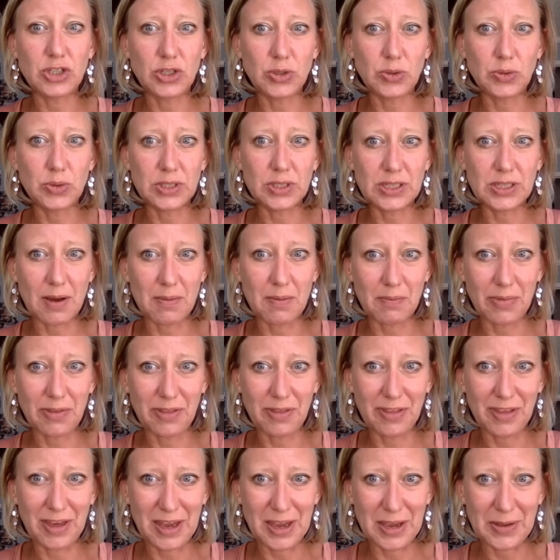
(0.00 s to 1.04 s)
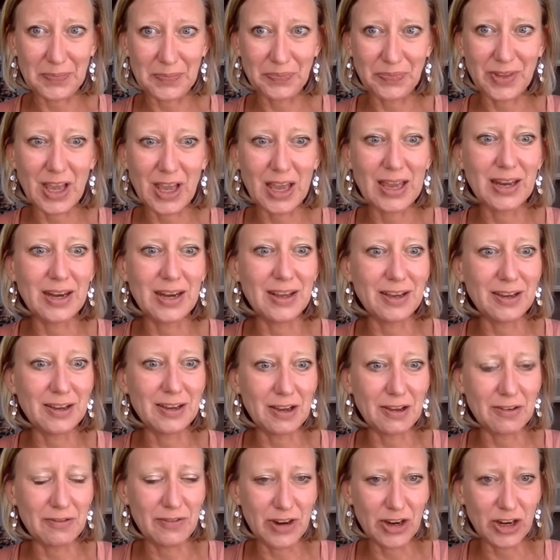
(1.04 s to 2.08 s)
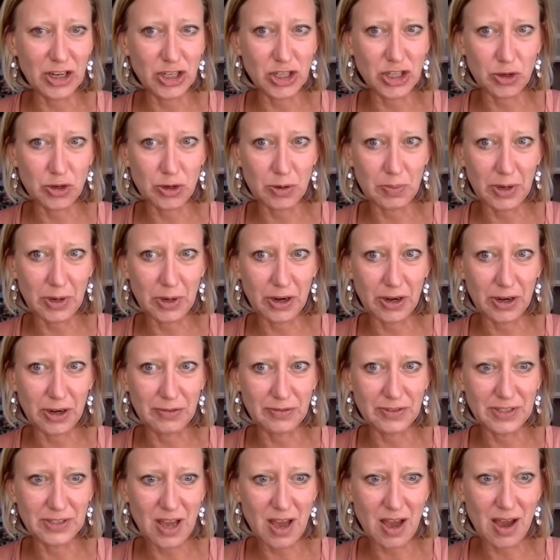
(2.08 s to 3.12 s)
do something in a very short period of